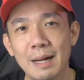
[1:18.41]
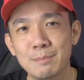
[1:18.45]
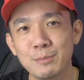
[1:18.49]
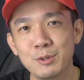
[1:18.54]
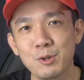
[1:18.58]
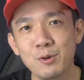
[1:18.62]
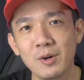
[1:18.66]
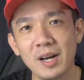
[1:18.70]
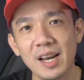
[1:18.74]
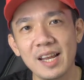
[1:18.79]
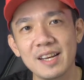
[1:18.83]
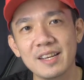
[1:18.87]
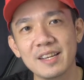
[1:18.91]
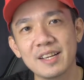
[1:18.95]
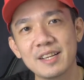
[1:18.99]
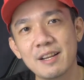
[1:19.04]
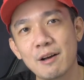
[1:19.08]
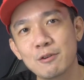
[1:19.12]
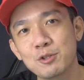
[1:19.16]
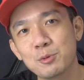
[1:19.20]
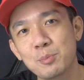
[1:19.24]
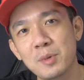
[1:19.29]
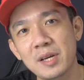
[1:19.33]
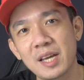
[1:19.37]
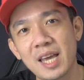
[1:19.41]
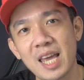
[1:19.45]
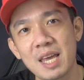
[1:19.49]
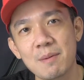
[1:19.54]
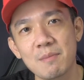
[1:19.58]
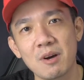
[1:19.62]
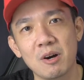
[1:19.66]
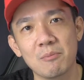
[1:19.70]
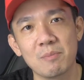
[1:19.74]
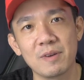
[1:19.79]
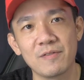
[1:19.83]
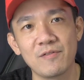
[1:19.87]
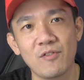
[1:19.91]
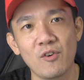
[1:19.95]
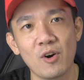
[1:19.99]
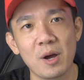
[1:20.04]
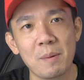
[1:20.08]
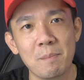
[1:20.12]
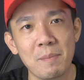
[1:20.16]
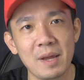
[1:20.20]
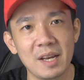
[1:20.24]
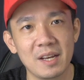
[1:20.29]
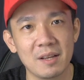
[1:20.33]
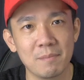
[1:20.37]
I'm so glad the announcement came out before
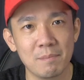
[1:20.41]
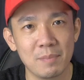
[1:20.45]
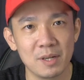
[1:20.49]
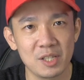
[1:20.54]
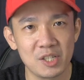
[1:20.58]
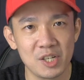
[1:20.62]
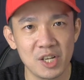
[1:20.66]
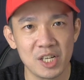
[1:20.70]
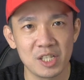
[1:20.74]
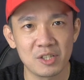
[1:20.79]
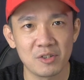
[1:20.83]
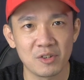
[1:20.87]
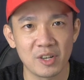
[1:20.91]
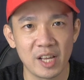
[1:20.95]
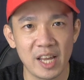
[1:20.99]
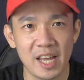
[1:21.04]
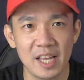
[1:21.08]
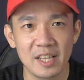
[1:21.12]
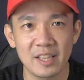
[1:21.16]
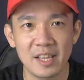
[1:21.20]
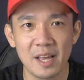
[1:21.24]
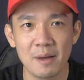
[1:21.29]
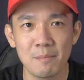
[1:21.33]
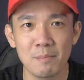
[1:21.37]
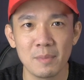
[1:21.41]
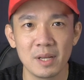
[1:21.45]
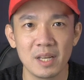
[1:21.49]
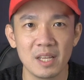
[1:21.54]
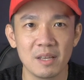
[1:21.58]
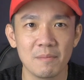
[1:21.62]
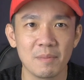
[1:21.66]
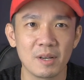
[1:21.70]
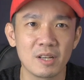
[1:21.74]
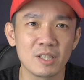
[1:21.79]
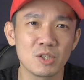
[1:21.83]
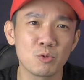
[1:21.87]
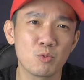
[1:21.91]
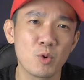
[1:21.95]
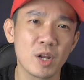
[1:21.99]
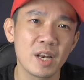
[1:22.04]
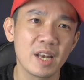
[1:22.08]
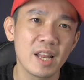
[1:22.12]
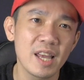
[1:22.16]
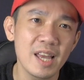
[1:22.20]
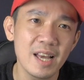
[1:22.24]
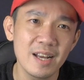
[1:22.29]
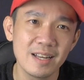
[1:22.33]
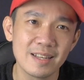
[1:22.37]
I made the purchase on the ATEM Mini, because
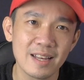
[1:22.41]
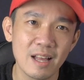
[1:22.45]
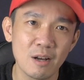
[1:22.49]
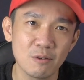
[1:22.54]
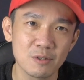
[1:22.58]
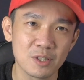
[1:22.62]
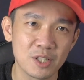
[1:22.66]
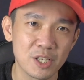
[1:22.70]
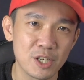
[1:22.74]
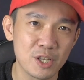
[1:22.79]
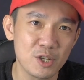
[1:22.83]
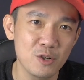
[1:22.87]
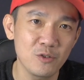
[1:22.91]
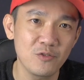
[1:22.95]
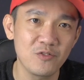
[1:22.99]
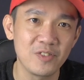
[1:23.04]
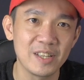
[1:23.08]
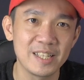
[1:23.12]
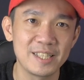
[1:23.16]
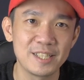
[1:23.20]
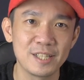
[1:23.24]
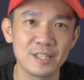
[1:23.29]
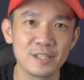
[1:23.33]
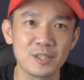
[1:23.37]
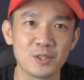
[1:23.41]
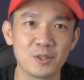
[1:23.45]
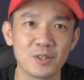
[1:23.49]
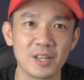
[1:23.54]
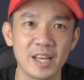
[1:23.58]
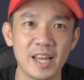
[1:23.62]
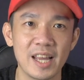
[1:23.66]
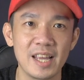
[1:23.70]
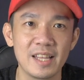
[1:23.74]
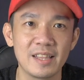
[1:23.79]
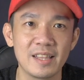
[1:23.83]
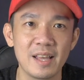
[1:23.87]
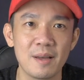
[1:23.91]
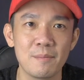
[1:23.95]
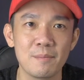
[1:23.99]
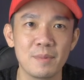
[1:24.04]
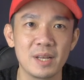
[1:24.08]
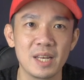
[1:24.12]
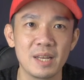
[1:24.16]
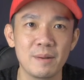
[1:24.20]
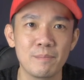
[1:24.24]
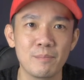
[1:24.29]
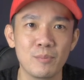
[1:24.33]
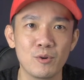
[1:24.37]
when they announced the new features on the ATEM
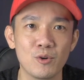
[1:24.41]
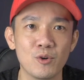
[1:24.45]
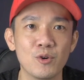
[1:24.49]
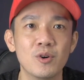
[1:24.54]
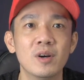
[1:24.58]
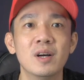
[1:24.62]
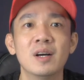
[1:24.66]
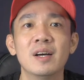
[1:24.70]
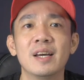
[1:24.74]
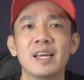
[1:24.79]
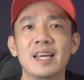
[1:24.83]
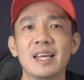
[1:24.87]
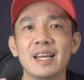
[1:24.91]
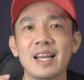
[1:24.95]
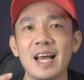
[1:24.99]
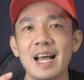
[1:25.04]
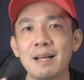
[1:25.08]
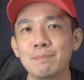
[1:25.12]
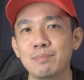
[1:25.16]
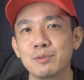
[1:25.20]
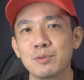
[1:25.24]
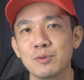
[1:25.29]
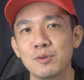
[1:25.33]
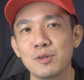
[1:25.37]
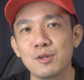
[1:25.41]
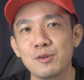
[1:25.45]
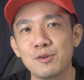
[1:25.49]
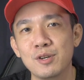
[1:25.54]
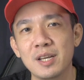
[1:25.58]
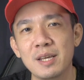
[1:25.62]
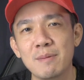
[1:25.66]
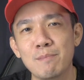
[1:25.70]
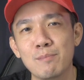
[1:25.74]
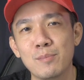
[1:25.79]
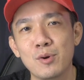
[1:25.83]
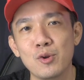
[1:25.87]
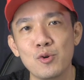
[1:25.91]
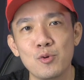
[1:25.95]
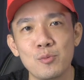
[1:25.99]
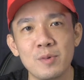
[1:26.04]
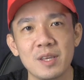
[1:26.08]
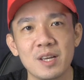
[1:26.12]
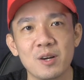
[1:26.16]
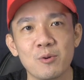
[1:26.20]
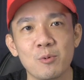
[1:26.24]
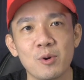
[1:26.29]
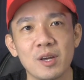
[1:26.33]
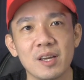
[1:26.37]
Mini Pro, it absolutely blew
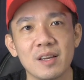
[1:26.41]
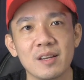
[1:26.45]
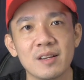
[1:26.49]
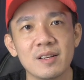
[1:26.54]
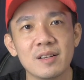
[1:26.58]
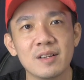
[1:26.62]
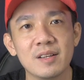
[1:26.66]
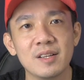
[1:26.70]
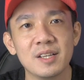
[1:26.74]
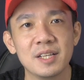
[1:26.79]
me away.